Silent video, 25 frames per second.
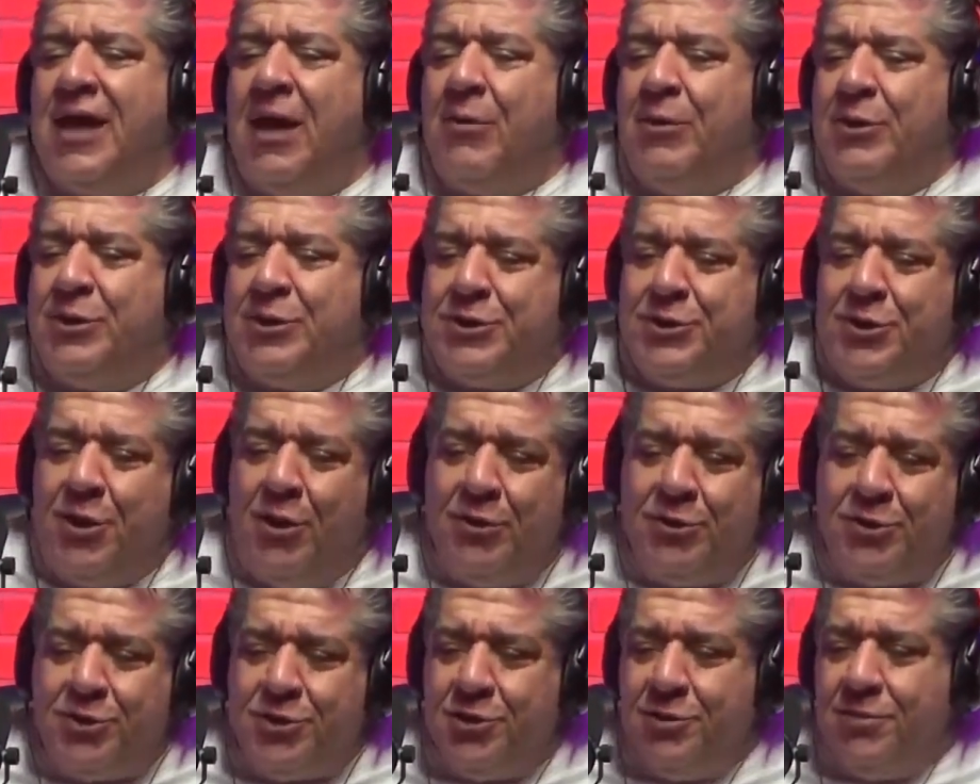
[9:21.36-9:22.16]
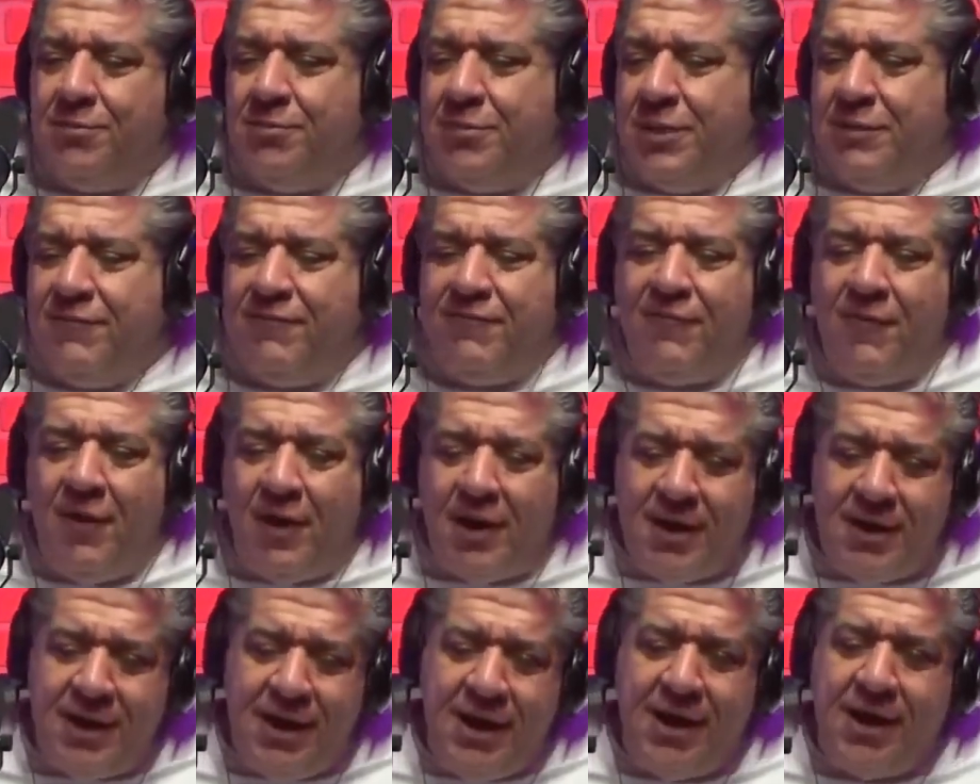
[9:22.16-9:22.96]
They would search him and
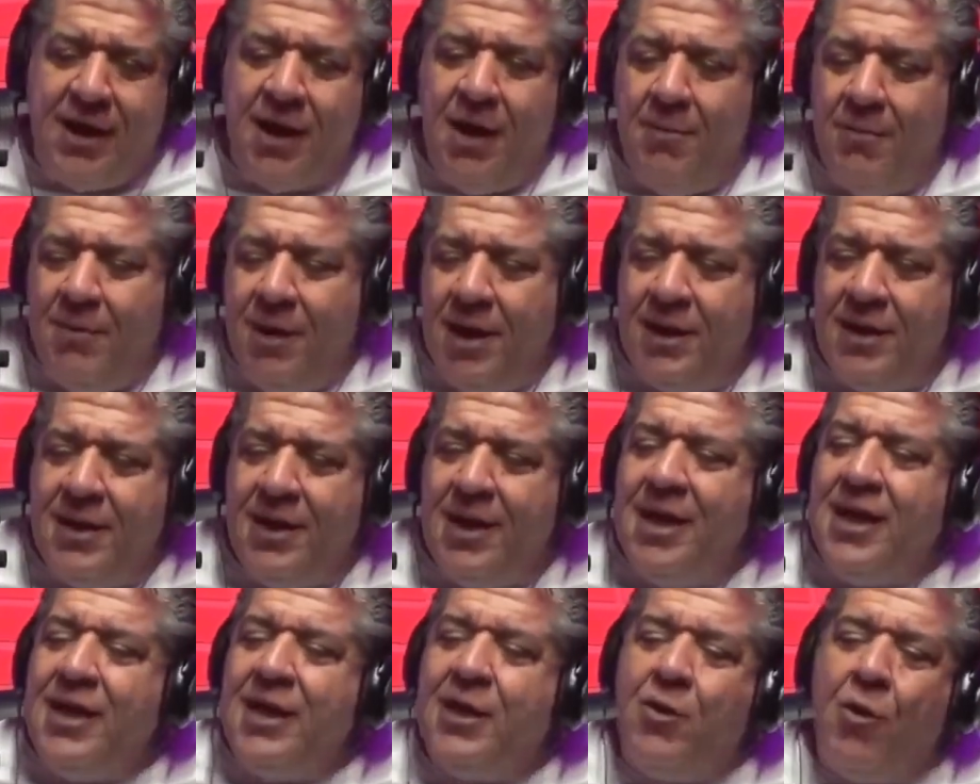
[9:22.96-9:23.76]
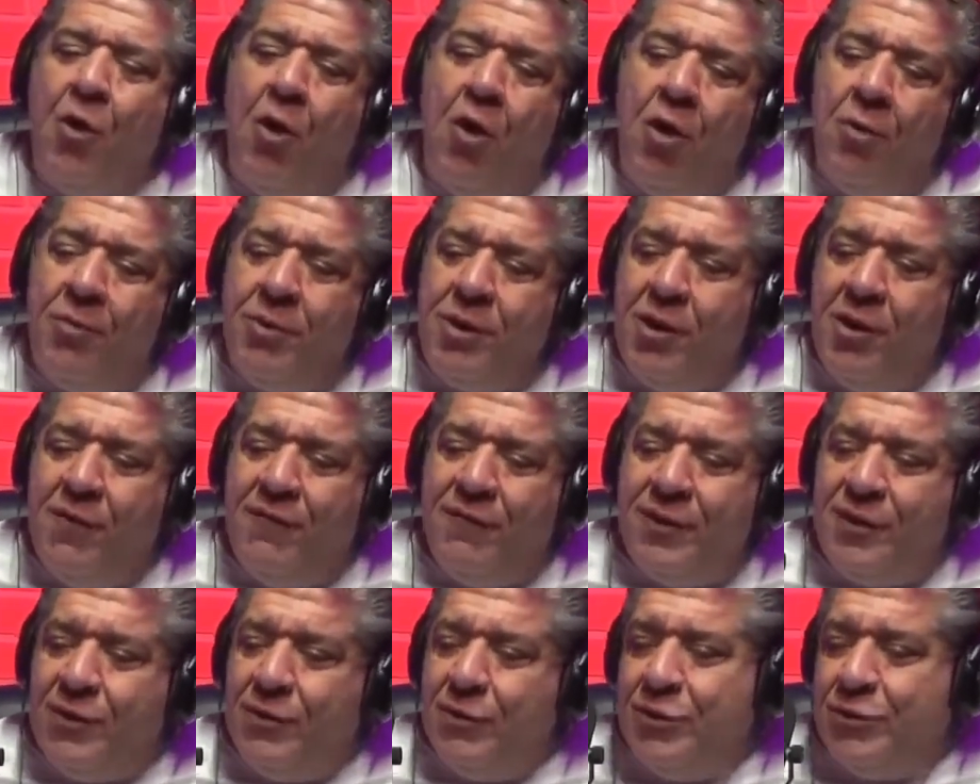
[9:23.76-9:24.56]
fucking he'd come in and he'd call me
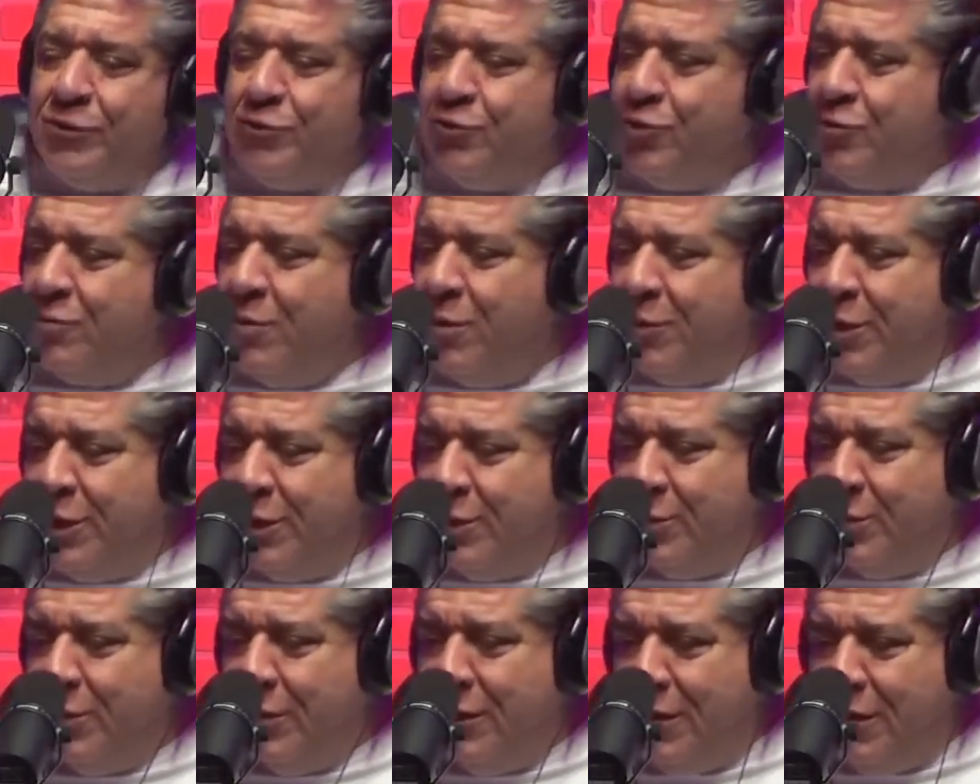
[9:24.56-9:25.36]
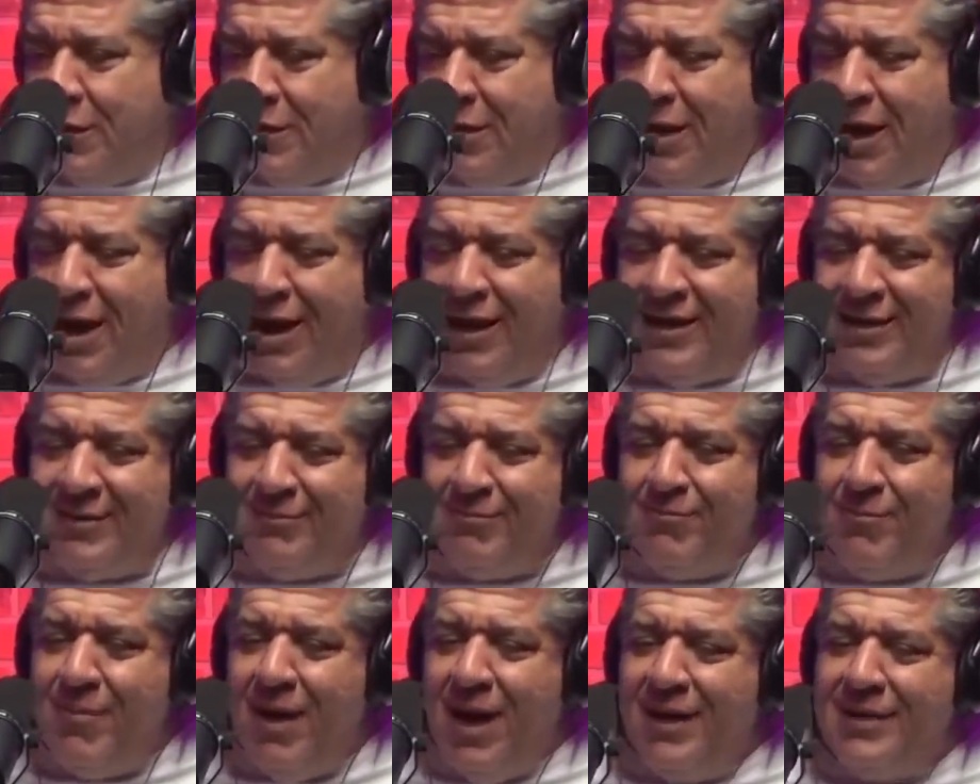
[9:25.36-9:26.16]
over to his room and we'd do a little line
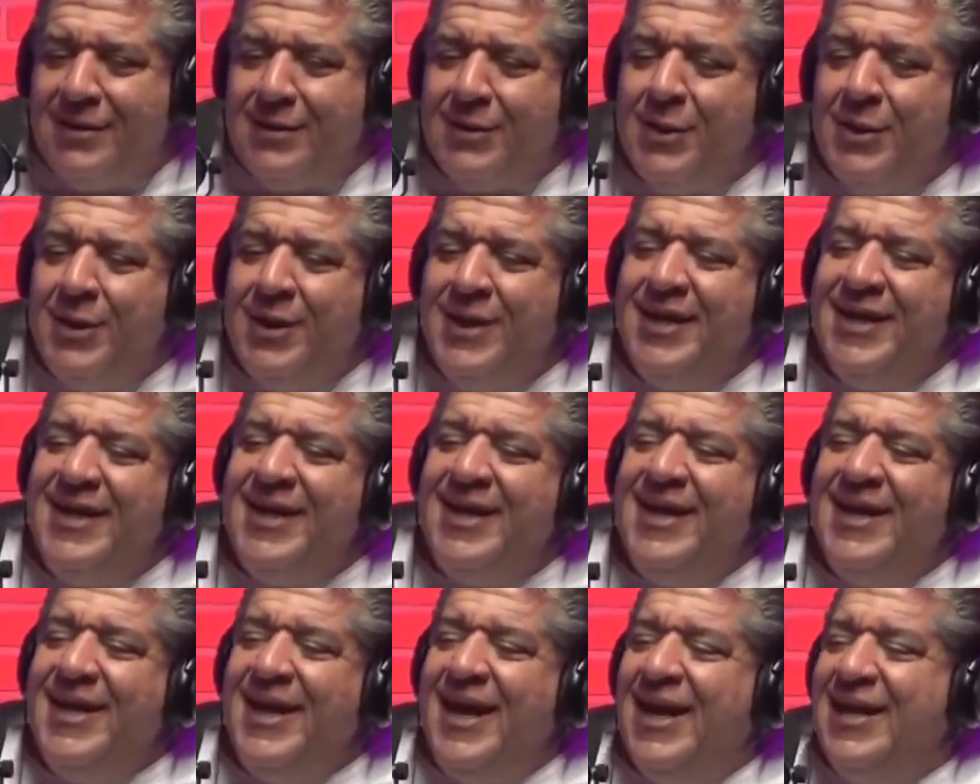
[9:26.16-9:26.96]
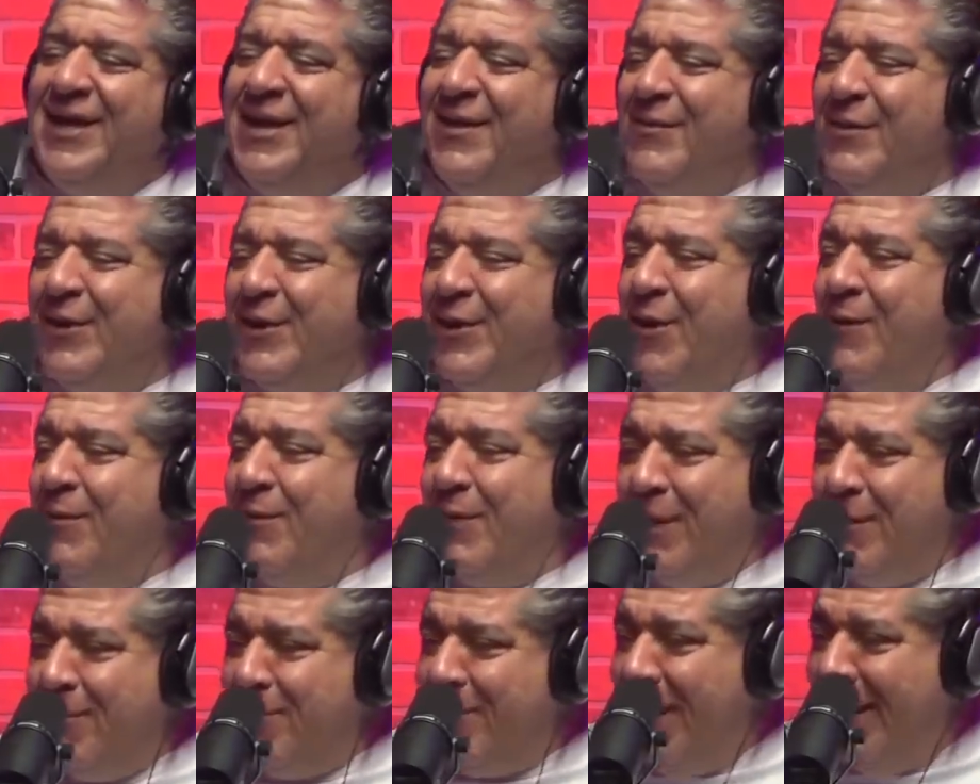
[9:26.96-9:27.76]
of meth. And then we'd go
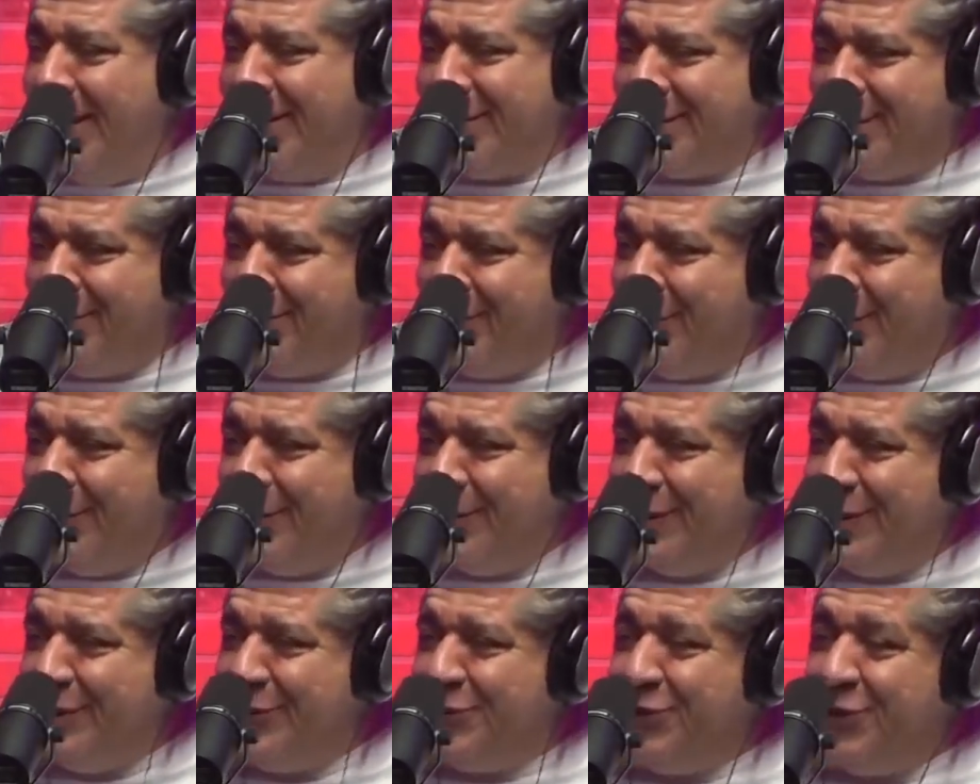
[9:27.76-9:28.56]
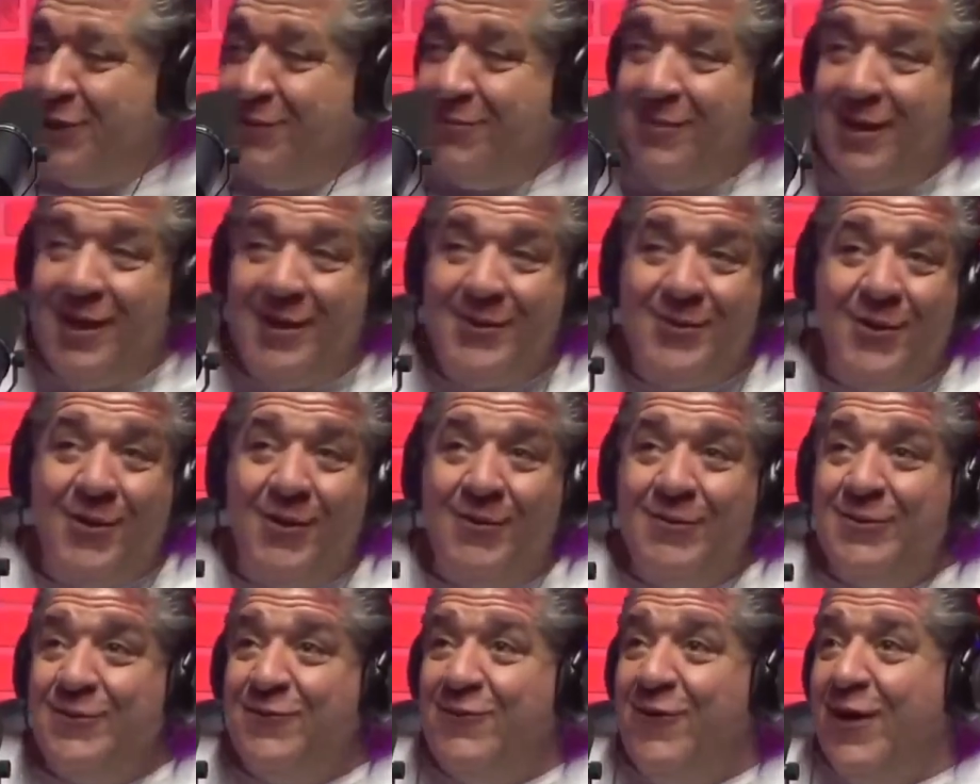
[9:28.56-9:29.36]
play basketball in the gym and I thought I
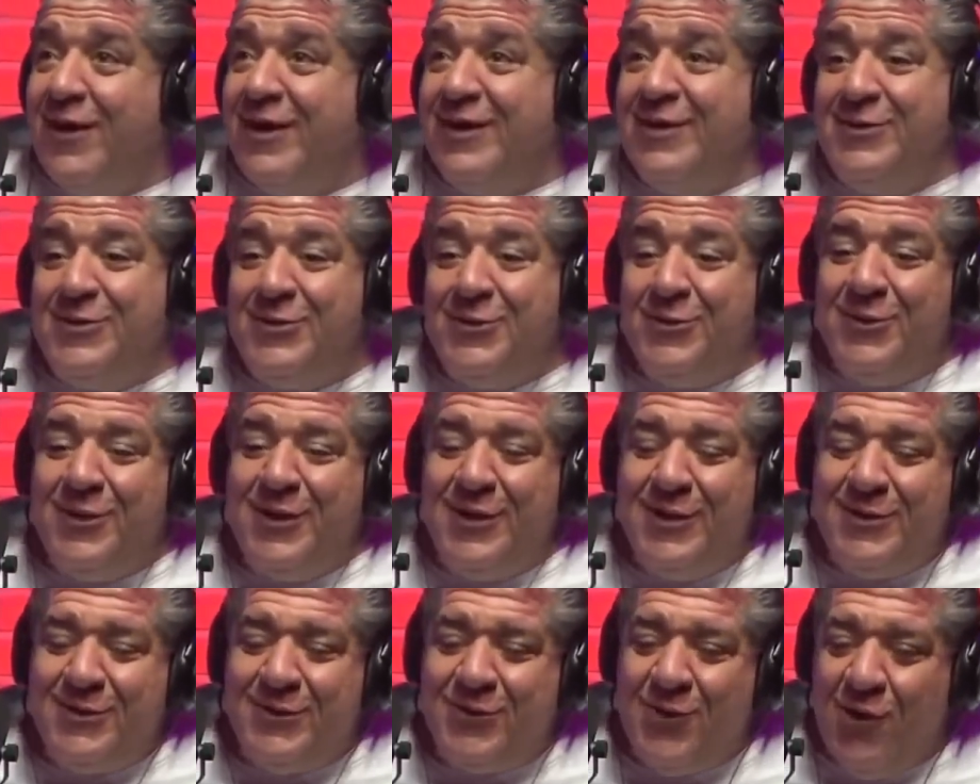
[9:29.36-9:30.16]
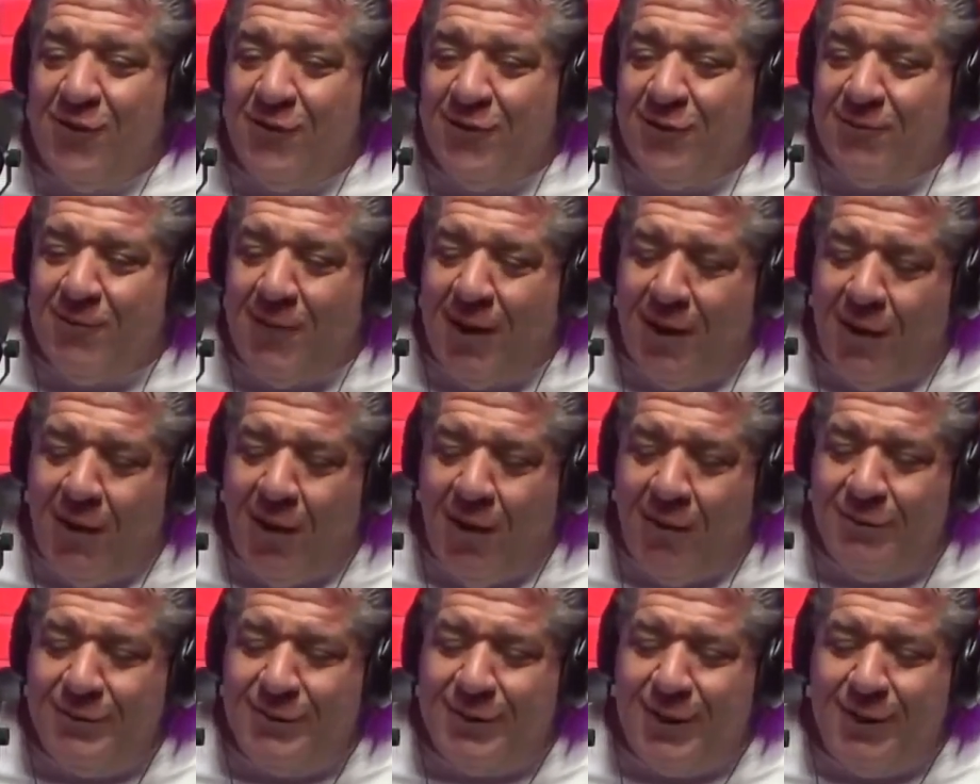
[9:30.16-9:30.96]
was fucking Julius Erving. My
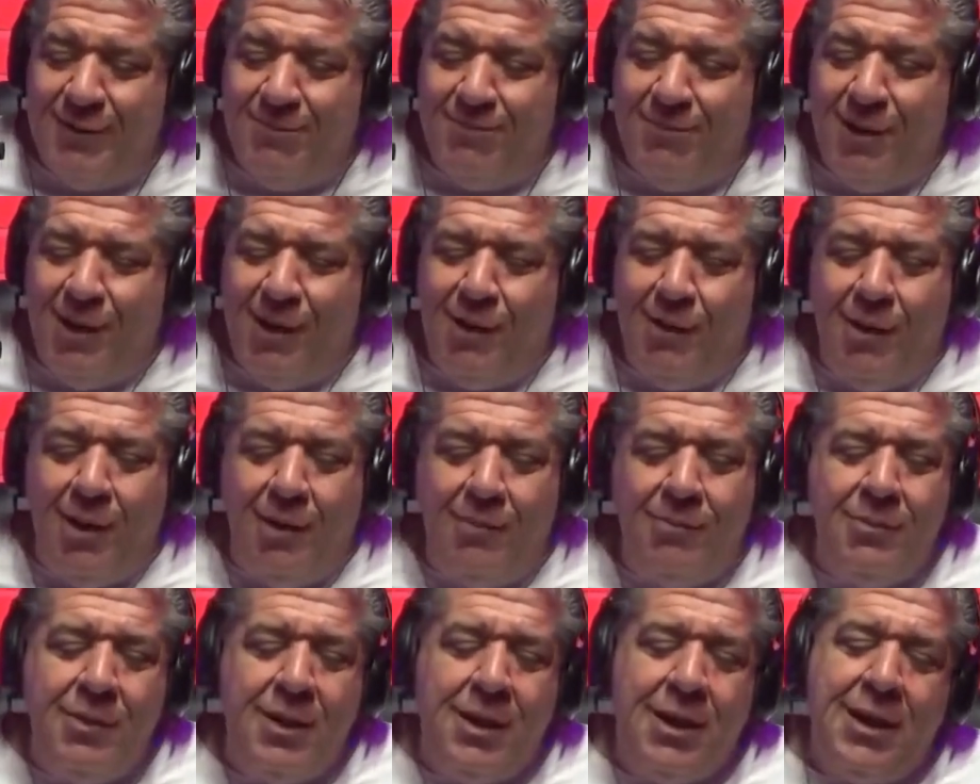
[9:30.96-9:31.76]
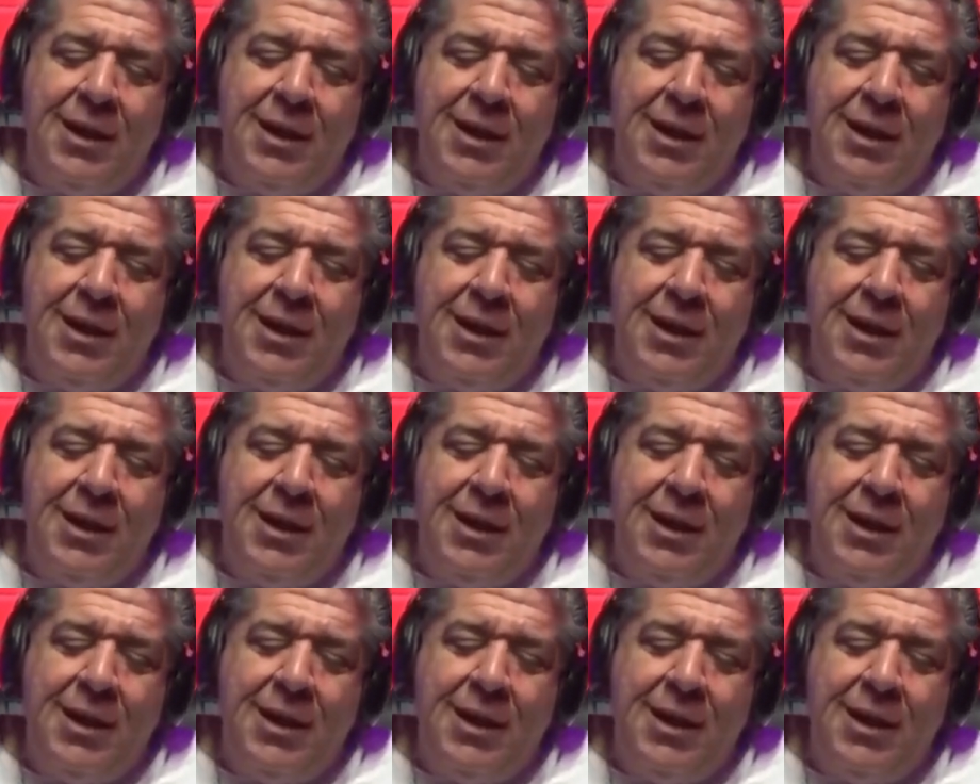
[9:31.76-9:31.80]
heart was going to blow up.